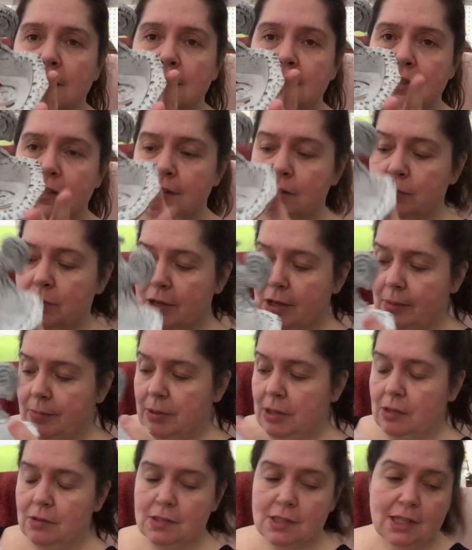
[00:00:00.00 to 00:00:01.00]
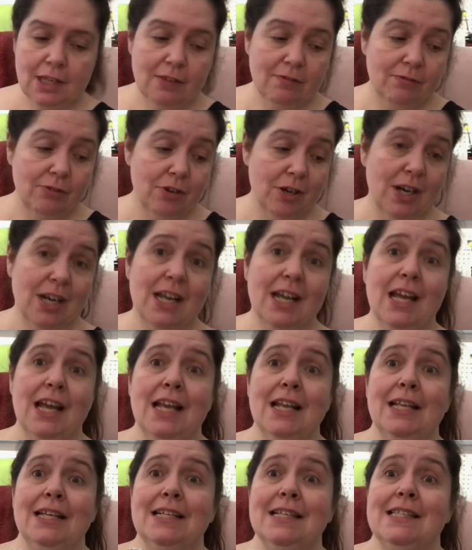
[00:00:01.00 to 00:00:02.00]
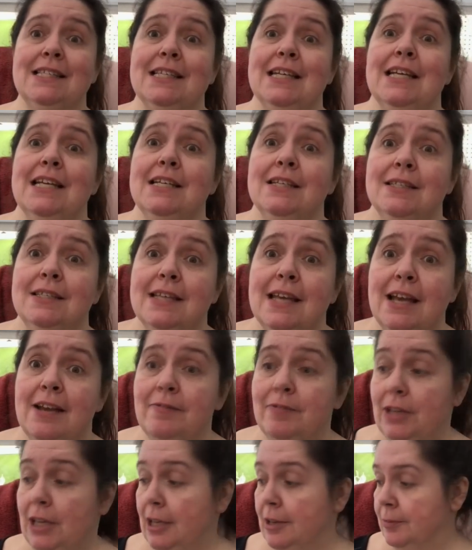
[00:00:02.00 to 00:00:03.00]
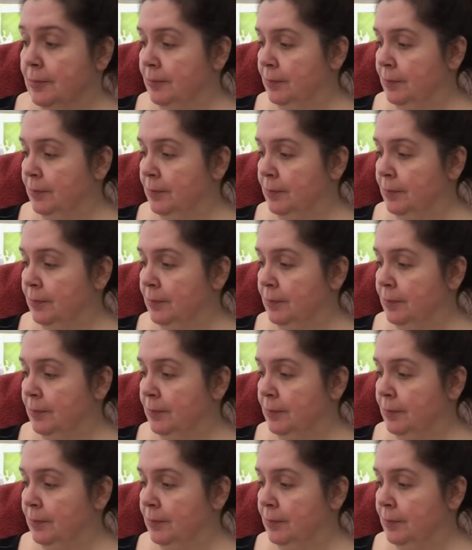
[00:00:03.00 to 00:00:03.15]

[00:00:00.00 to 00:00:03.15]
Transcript: this is what I'll be using it for. And like I said, it's heavy.